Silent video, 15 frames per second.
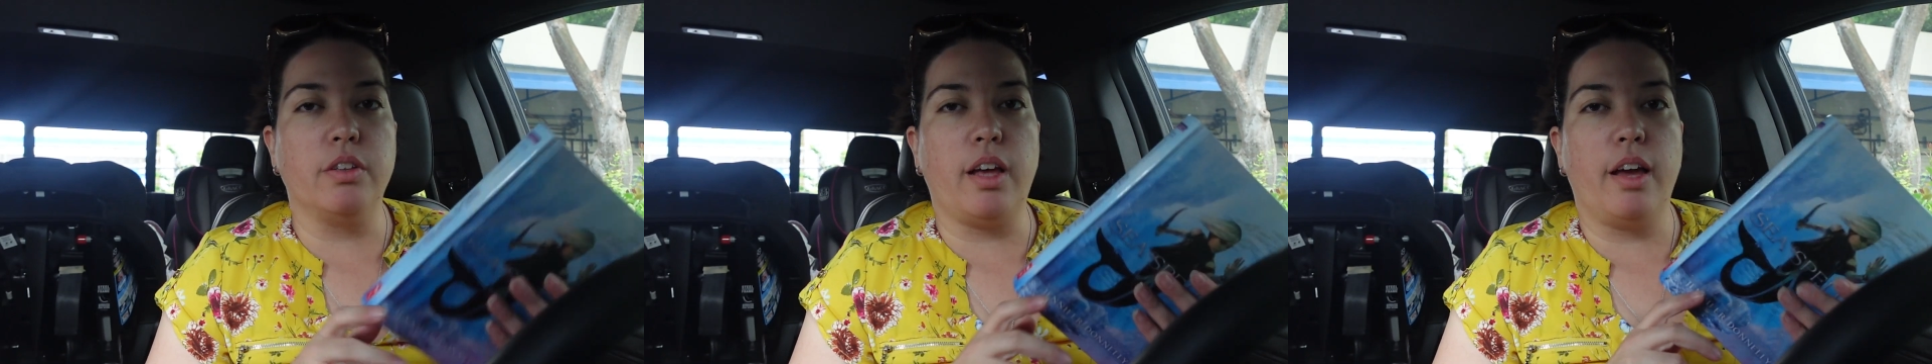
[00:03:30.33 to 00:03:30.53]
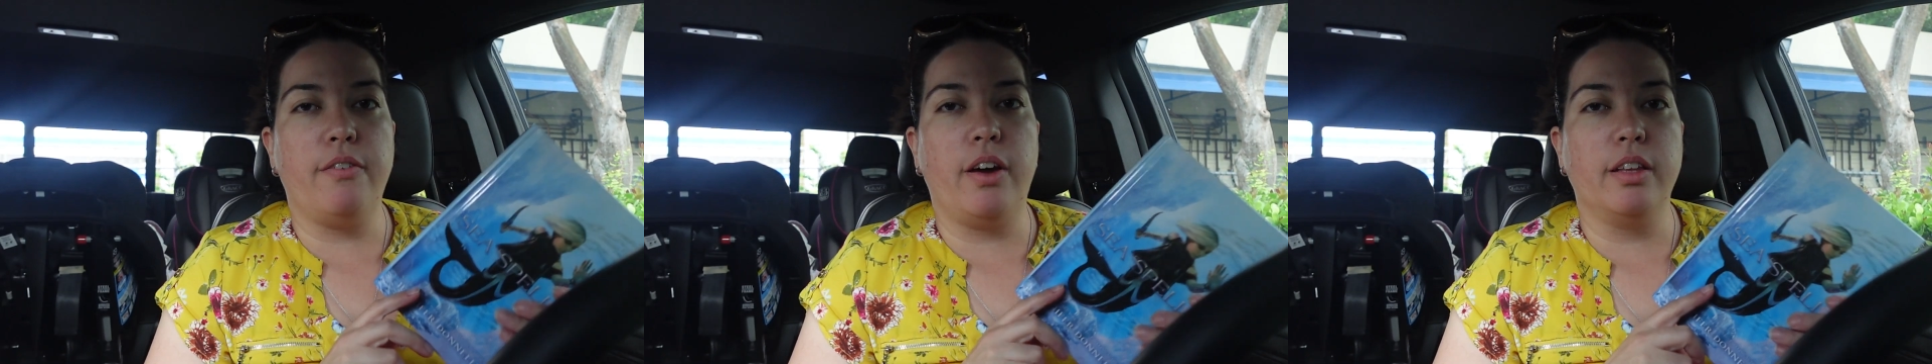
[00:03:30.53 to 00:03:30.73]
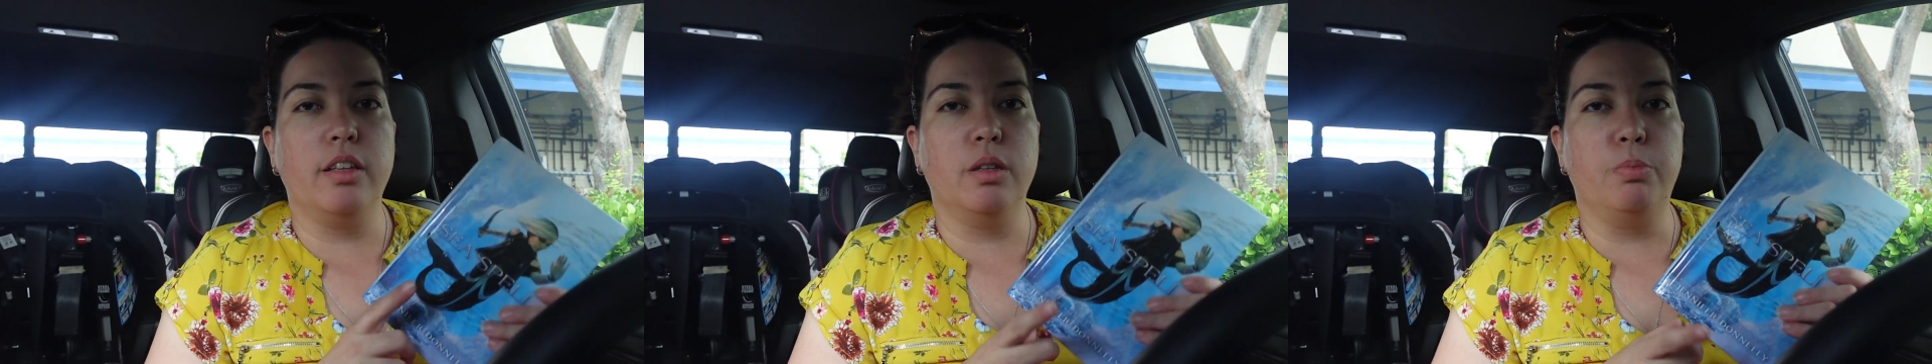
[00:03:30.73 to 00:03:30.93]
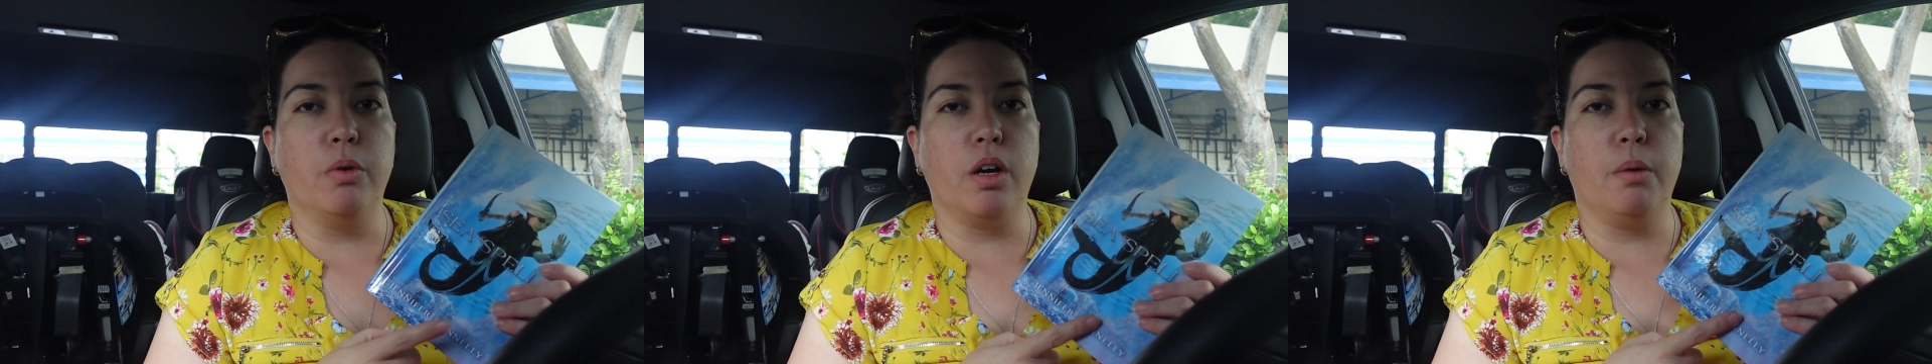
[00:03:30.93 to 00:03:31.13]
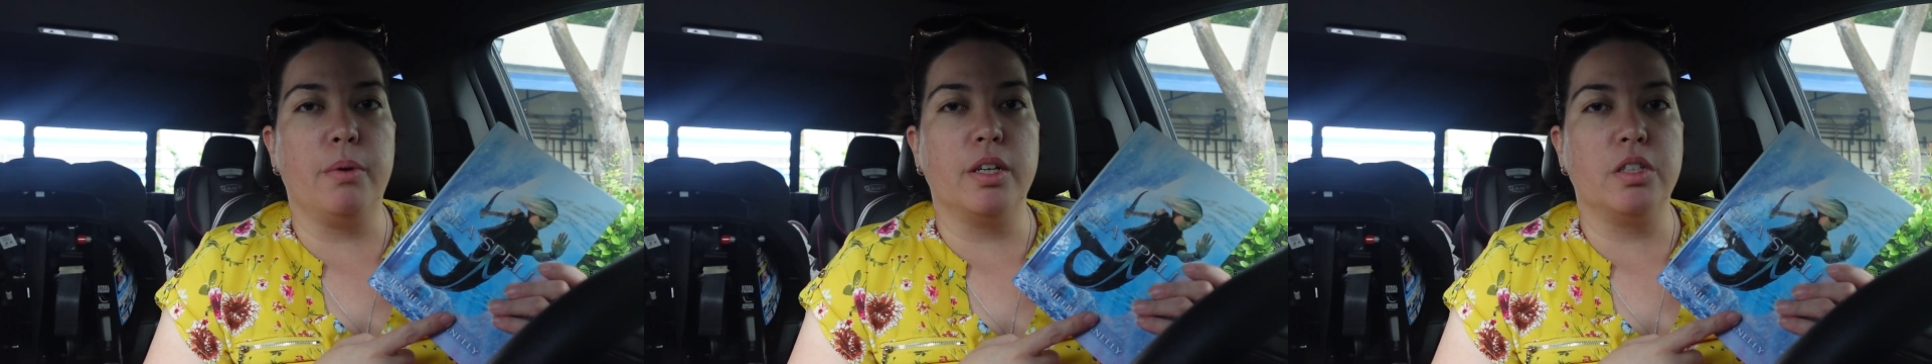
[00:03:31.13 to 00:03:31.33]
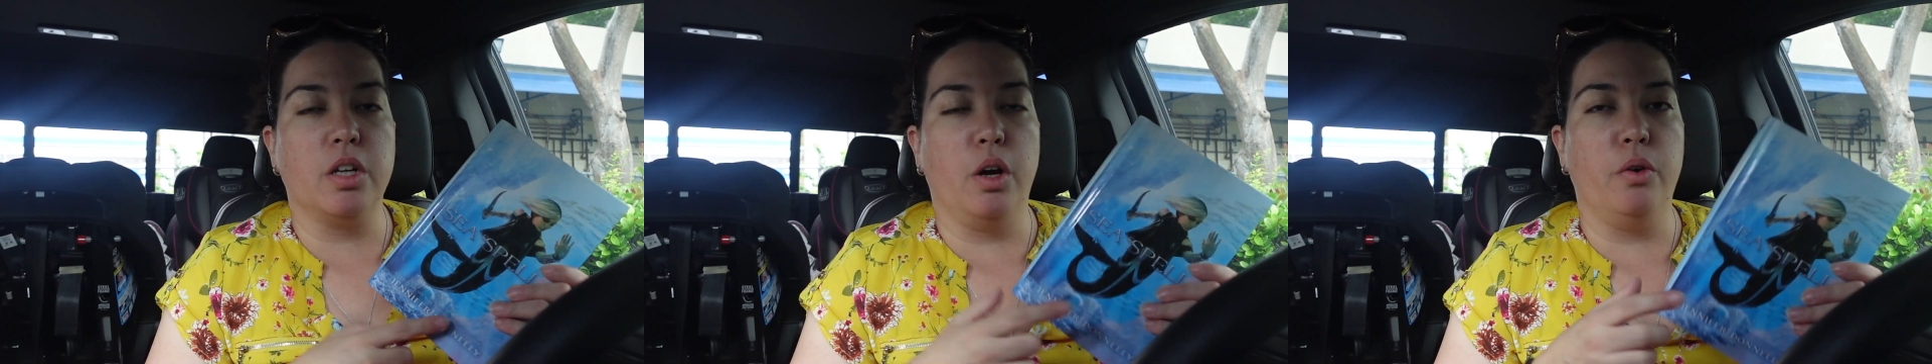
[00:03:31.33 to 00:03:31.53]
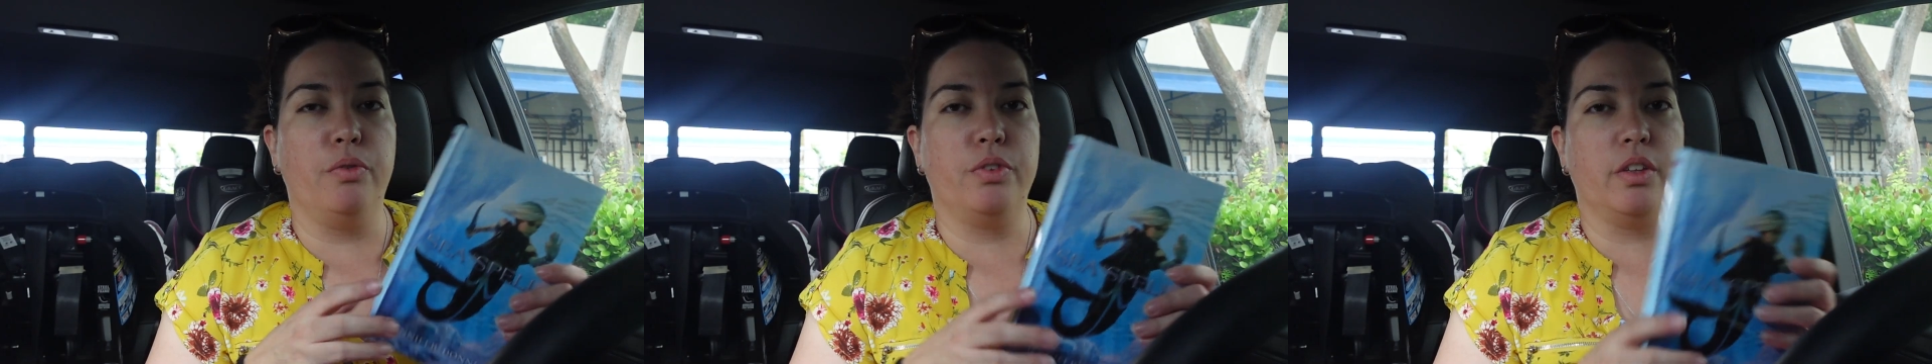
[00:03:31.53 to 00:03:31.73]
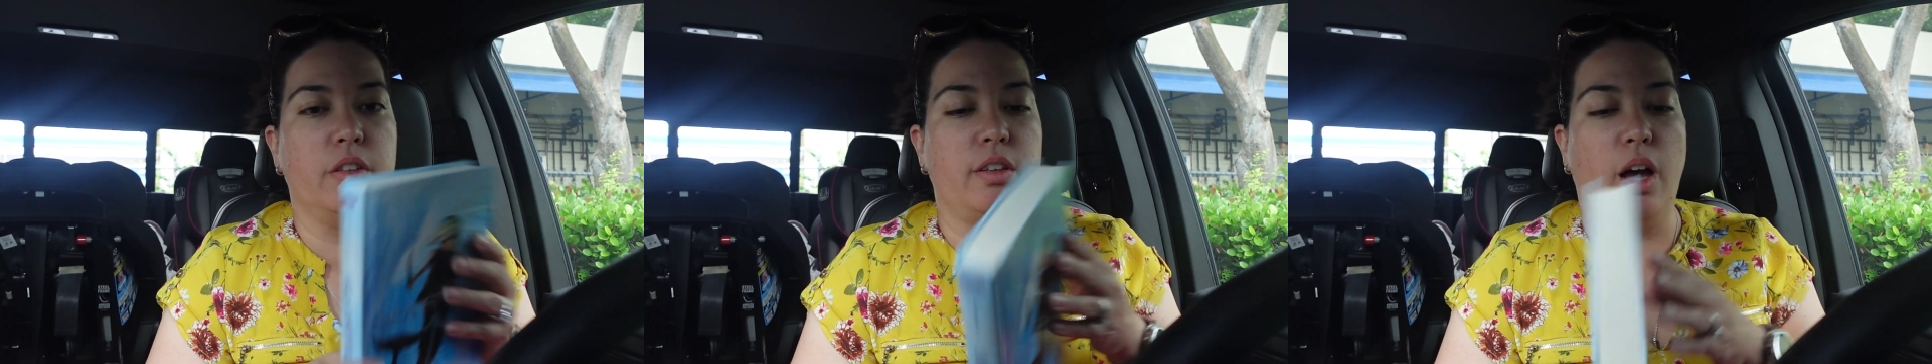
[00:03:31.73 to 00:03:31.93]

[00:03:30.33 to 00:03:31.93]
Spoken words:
I have had this book on my shelf since,